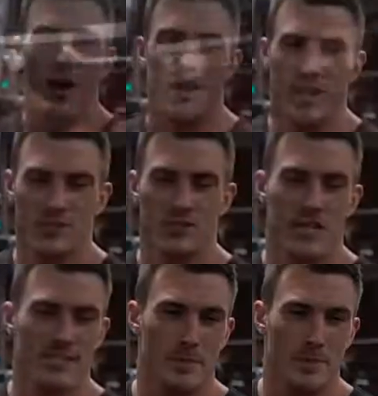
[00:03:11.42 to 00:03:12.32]
All right,
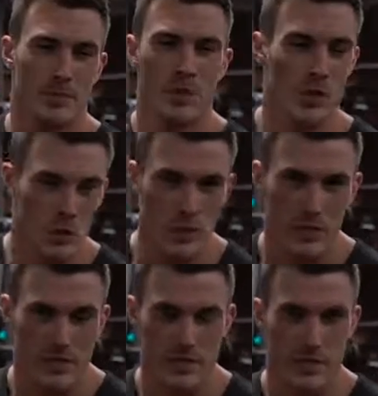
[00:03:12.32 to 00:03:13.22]
exercise number
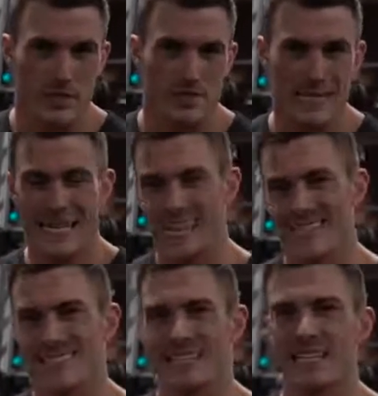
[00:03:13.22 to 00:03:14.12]
2 is going to be a
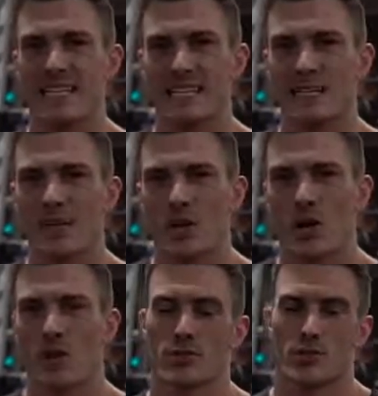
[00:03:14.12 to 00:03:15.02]
seated
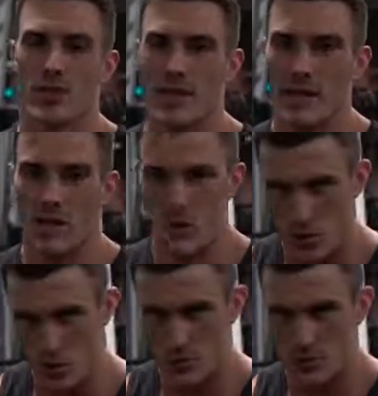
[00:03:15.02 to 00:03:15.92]
alternating
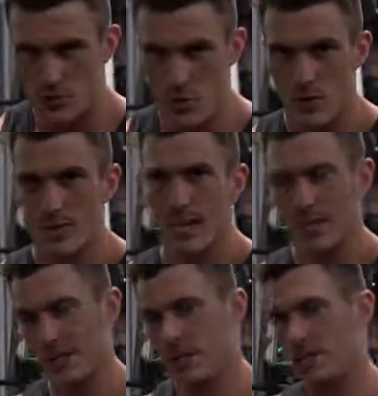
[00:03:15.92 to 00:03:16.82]
curl. So
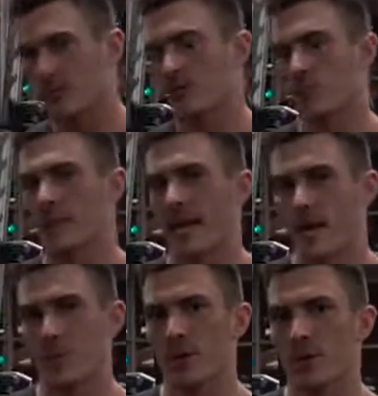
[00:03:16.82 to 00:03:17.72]
a little different from the
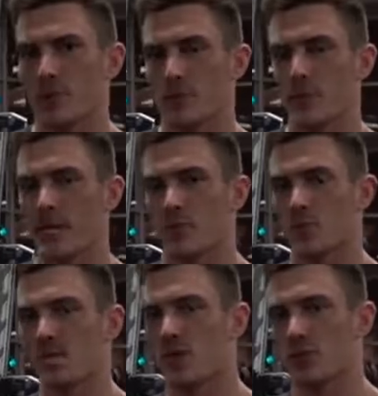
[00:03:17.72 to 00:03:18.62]
hammer curls, because
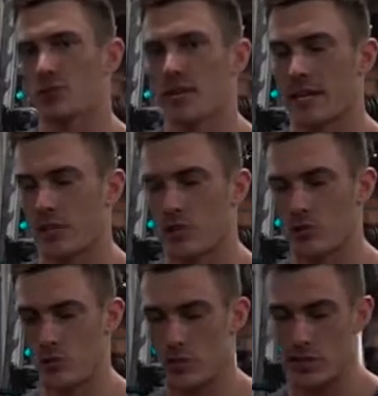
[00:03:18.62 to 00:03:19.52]
with the alternating
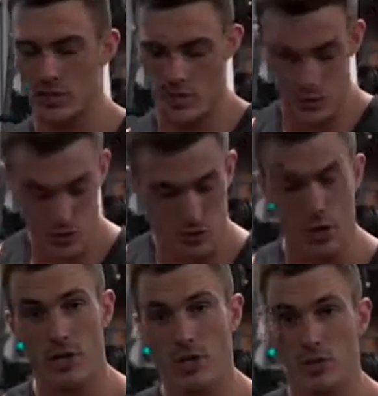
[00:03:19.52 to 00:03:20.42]
curls, what you're gonna do is
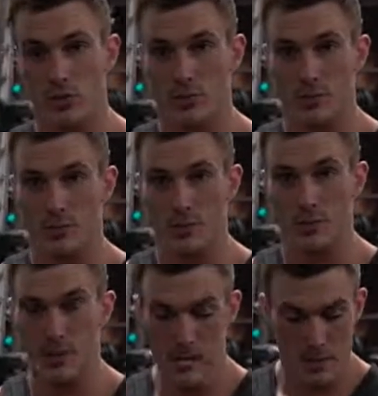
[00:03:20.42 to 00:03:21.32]
start in a neutral
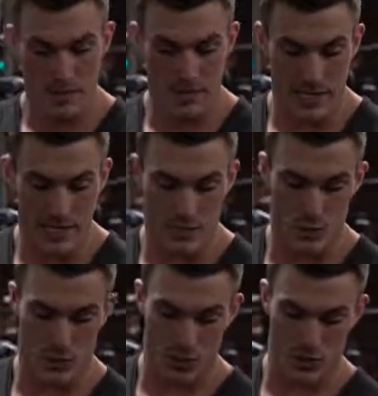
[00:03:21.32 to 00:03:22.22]
grip, but then as
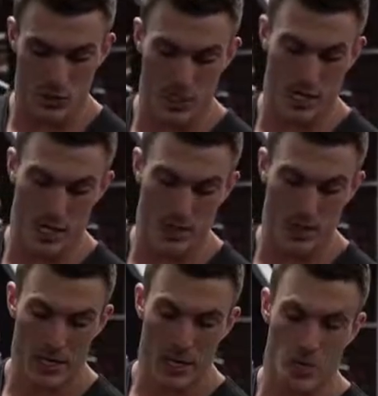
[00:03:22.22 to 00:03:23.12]
you curl this weight
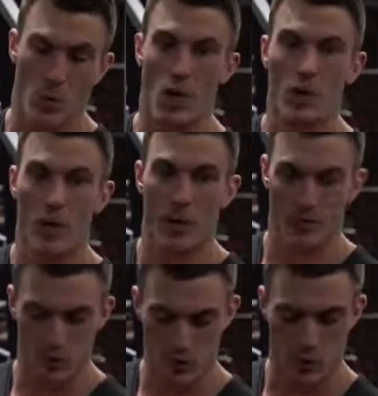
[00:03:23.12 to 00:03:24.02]
up, you are
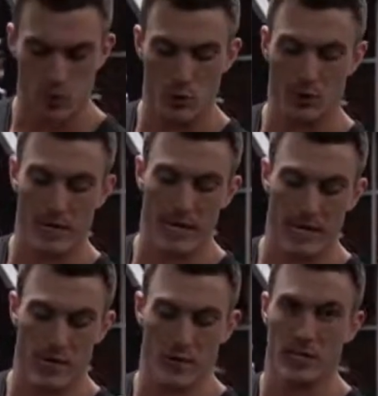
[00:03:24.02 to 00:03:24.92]
going to
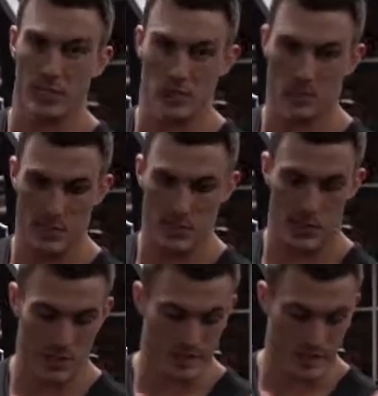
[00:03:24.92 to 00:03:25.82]
supinate your wrist, which means you
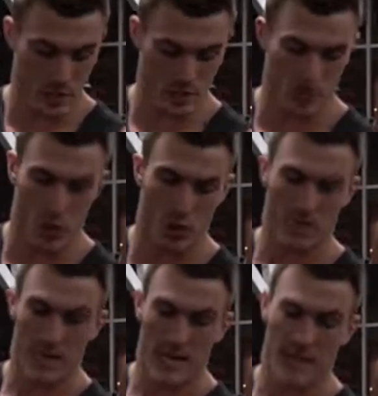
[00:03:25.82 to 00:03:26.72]
are gonna take your
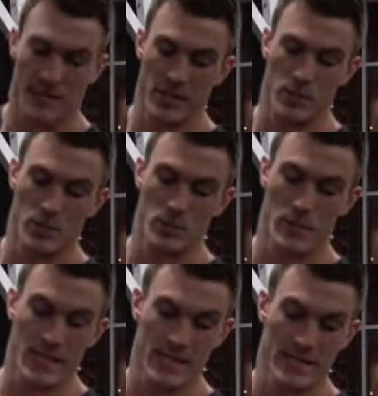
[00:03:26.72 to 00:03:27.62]
palm and they are going
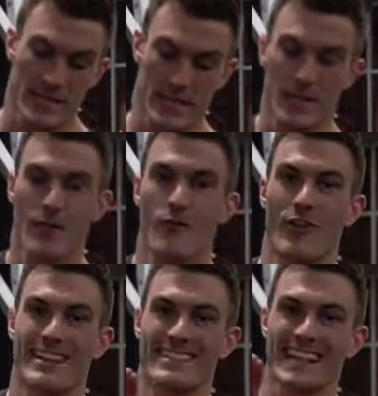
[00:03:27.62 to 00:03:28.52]
to end
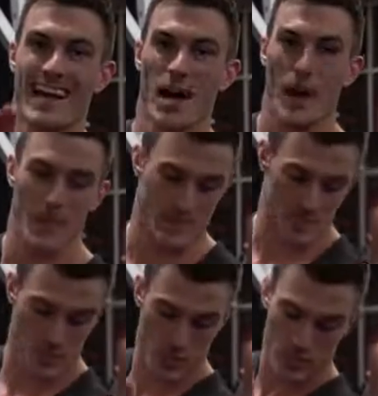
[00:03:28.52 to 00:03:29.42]
facing up.
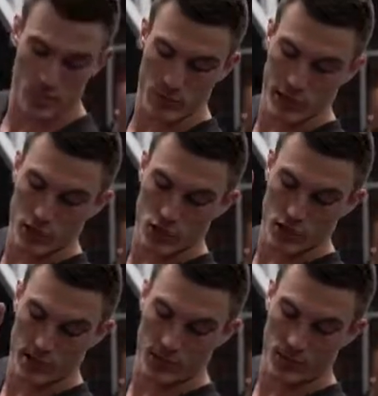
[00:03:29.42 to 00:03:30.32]
This is going to be really
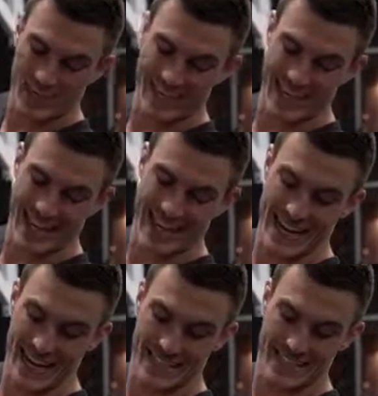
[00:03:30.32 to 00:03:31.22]
good for getting a
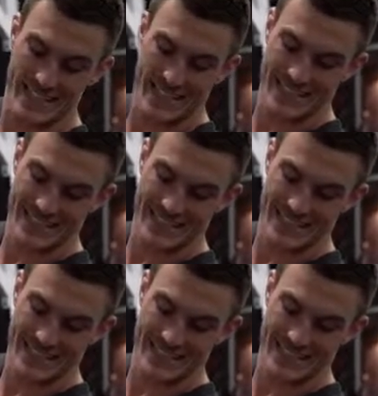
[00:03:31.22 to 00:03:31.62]
nice,